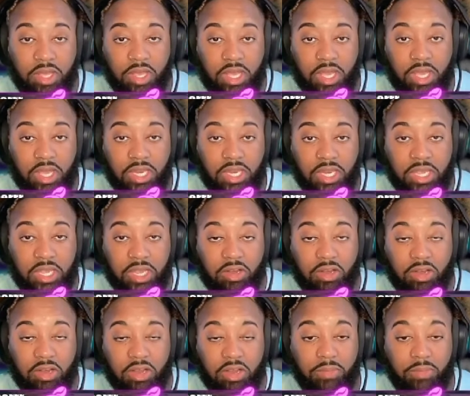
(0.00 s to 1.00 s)
and here
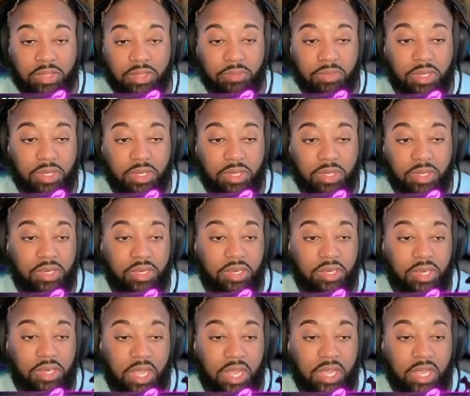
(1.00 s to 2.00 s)
and make them connect
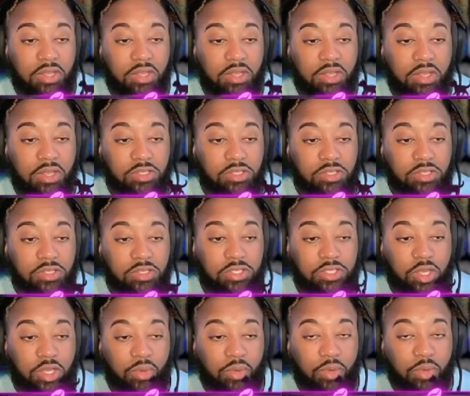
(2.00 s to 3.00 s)
so that
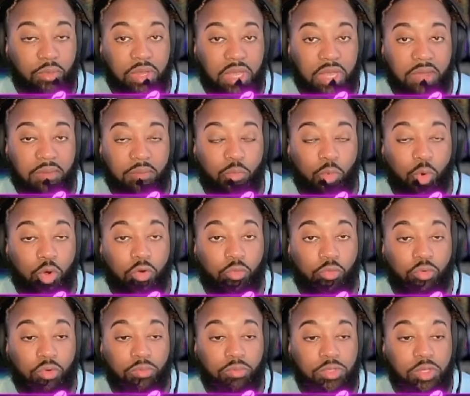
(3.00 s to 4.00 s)
way we have more
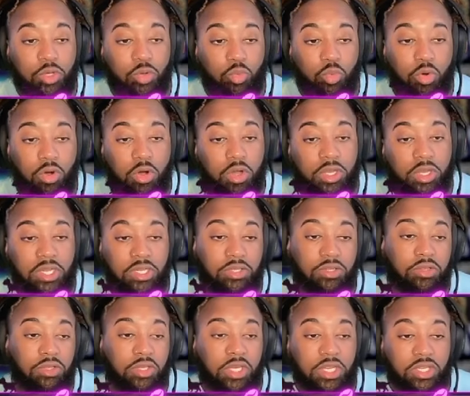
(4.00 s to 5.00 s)
room to walk
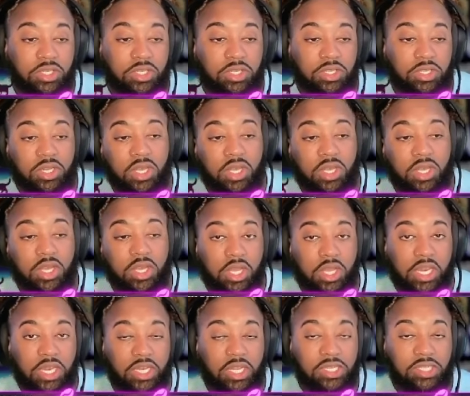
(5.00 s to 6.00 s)
into the kitchen
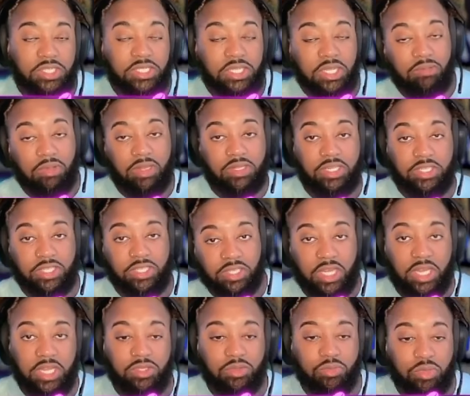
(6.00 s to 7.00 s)
and it doesn't seem like such a
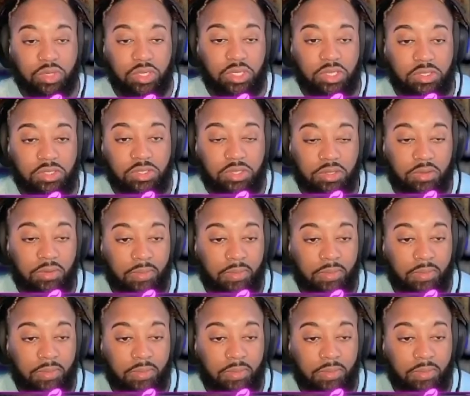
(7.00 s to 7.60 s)
tight squeeze.